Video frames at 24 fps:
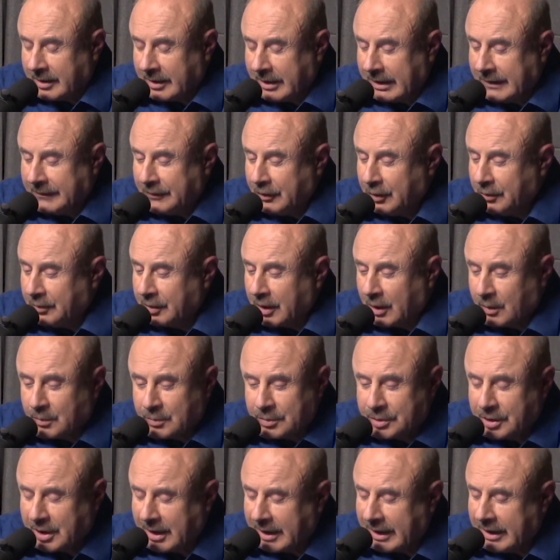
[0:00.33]
if you
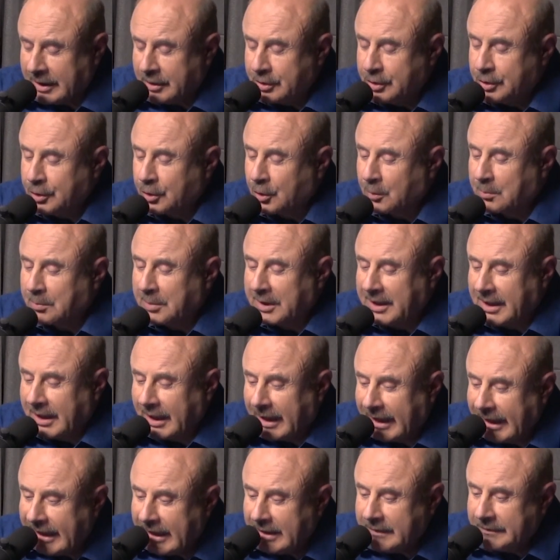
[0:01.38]
don't change your
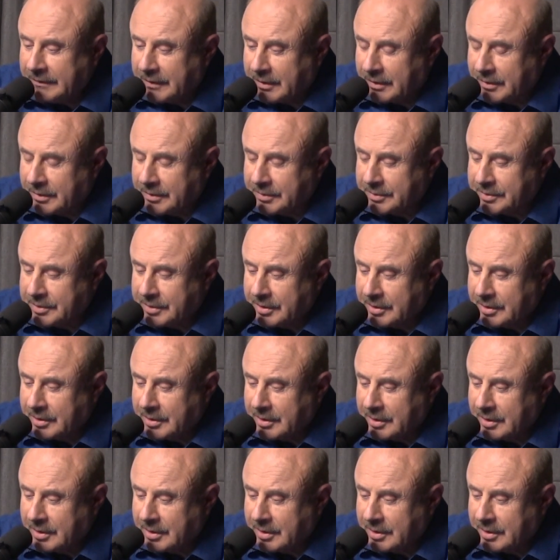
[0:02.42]
behaviors,